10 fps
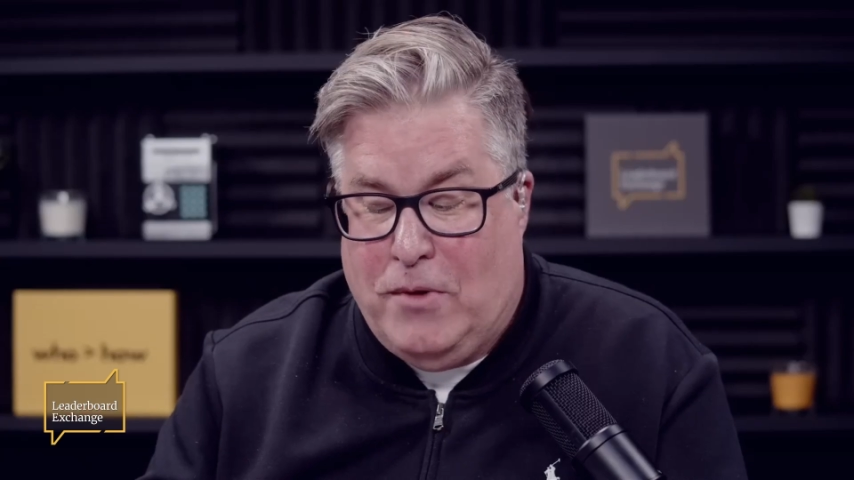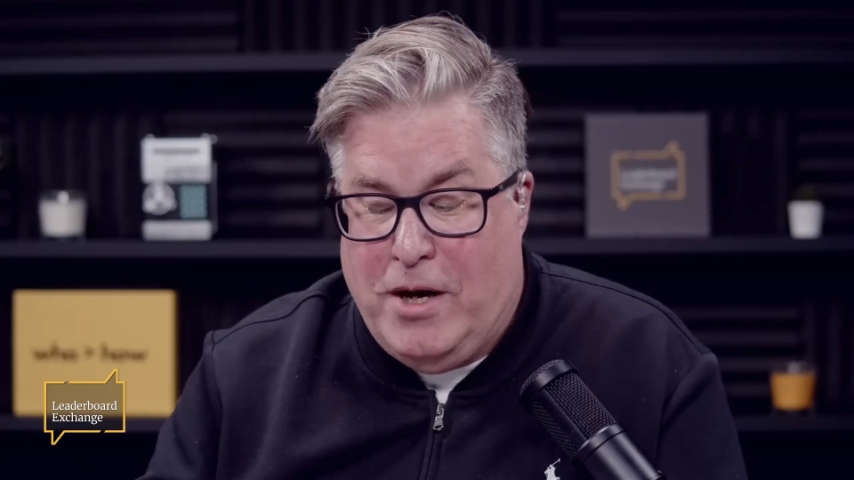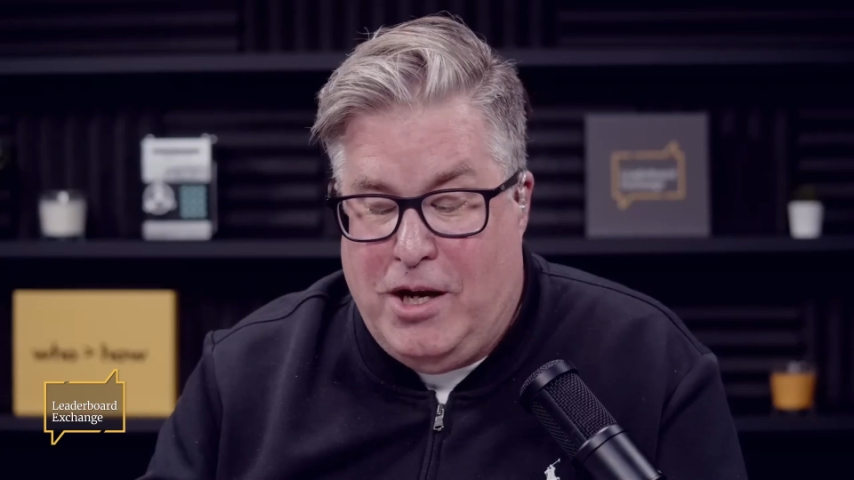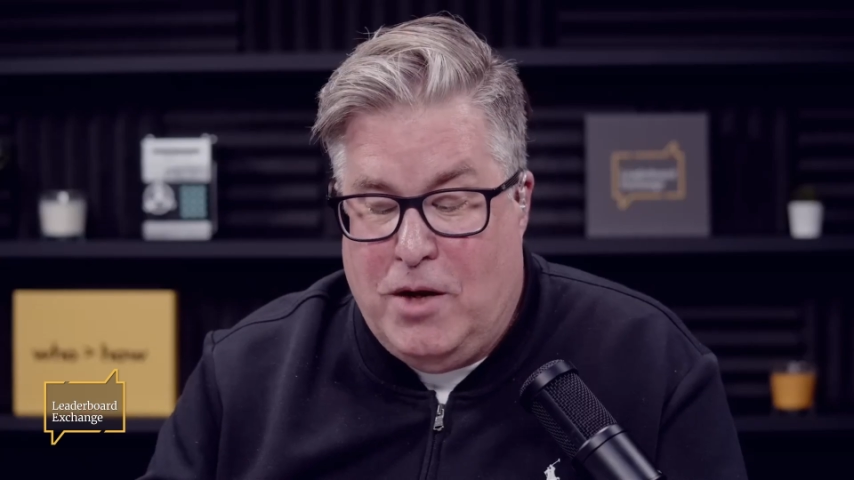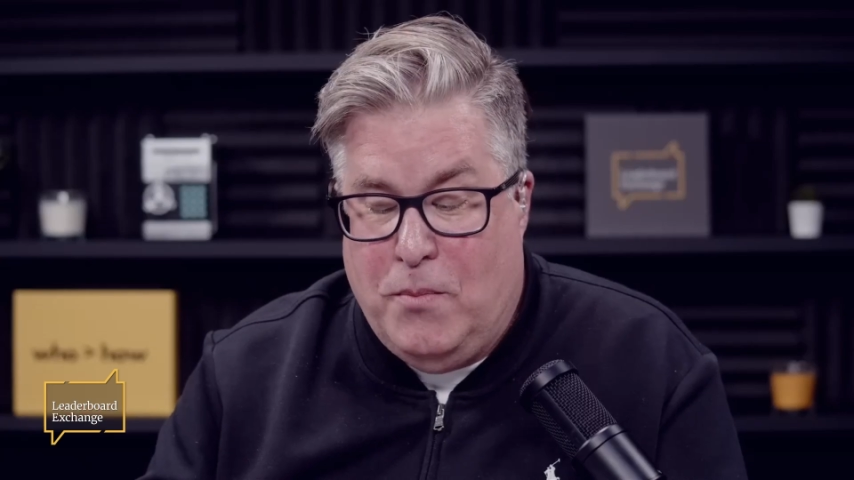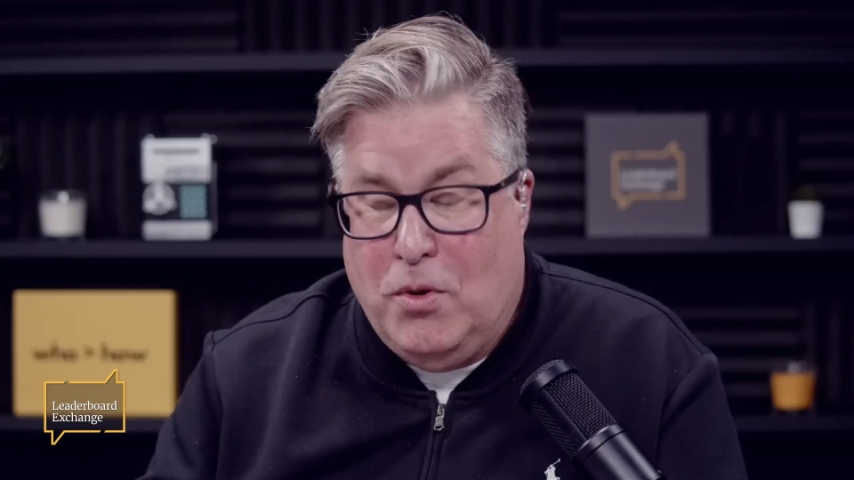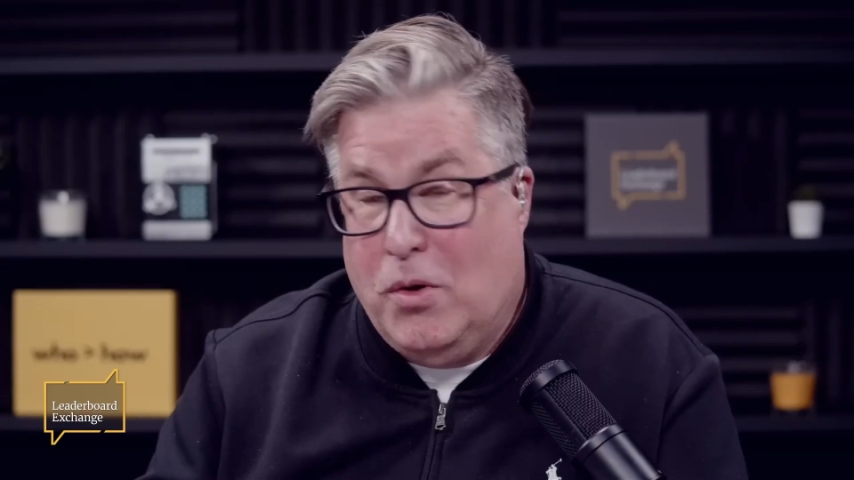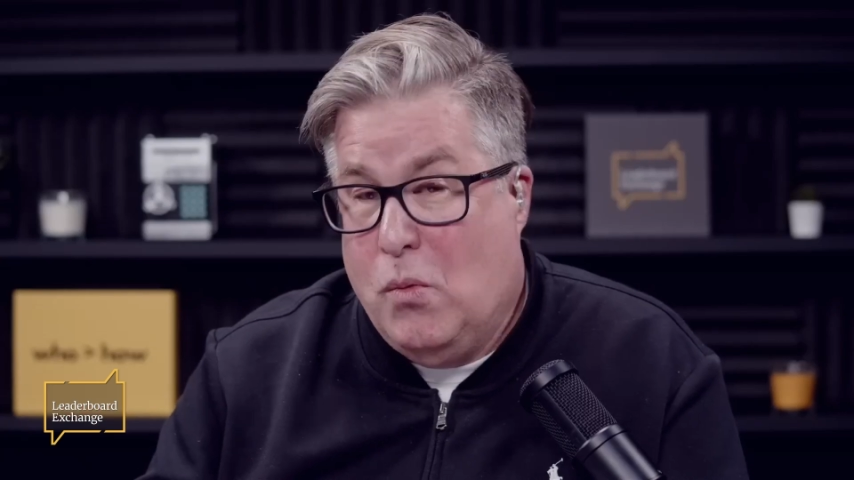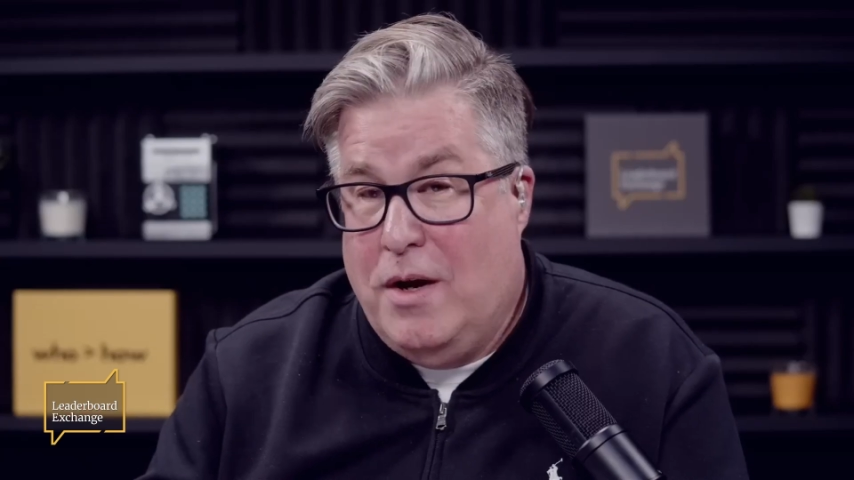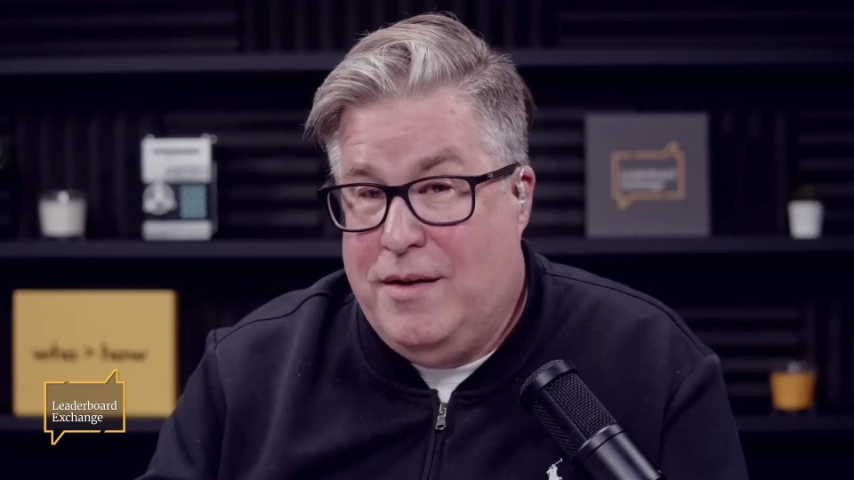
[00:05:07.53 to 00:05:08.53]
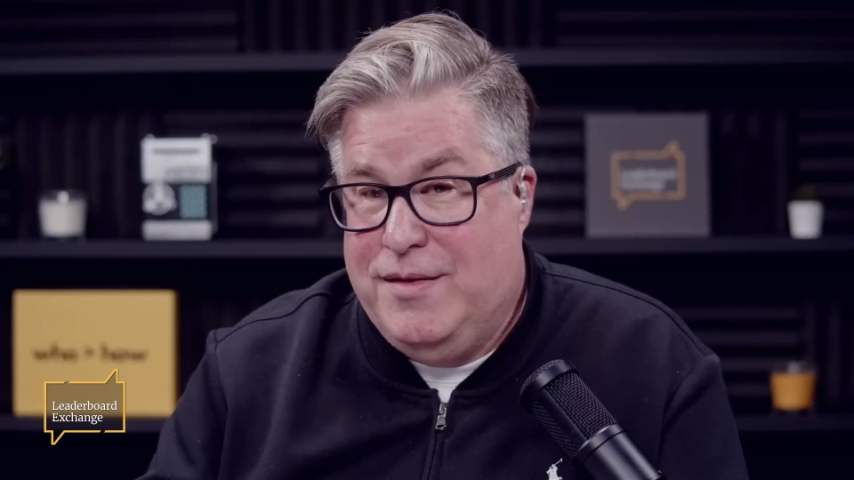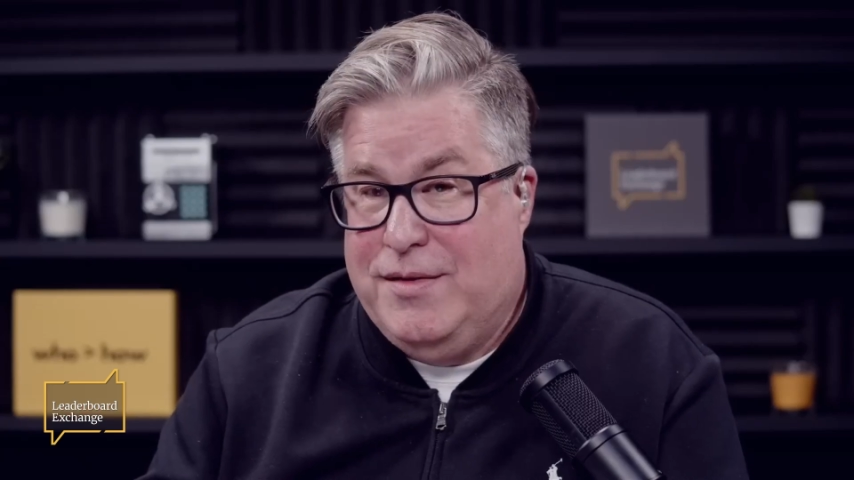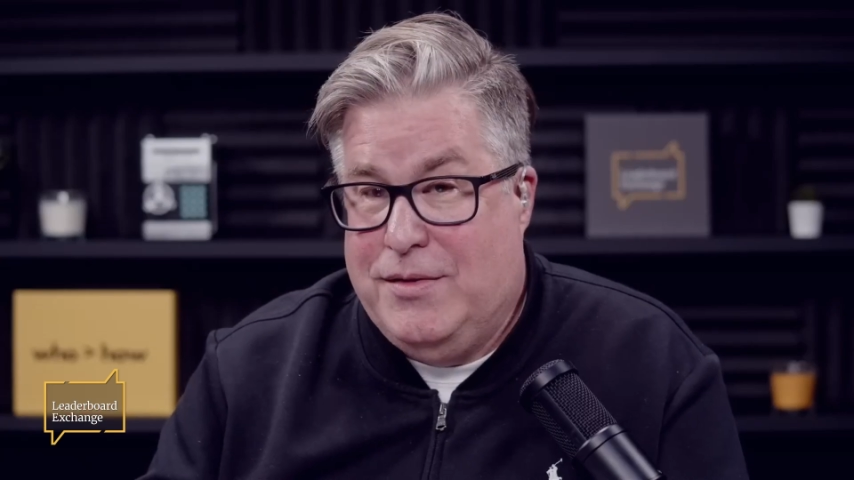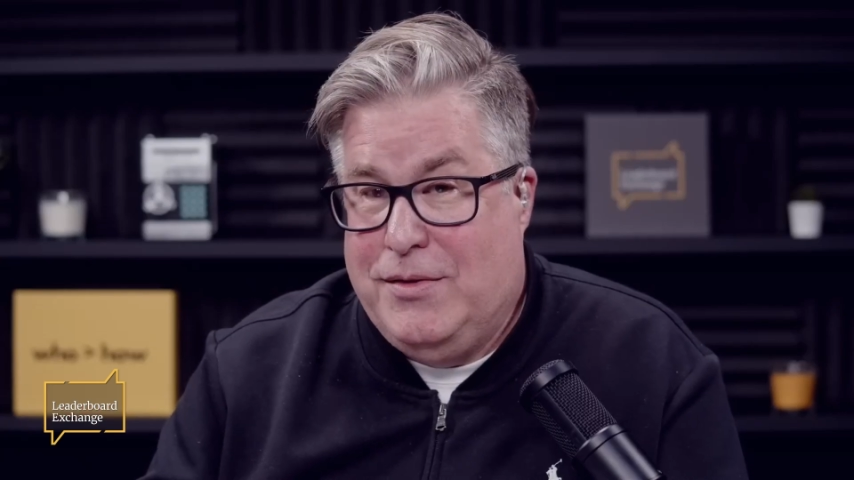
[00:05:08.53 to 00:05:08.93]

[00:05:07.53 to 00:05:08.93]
writing a book was?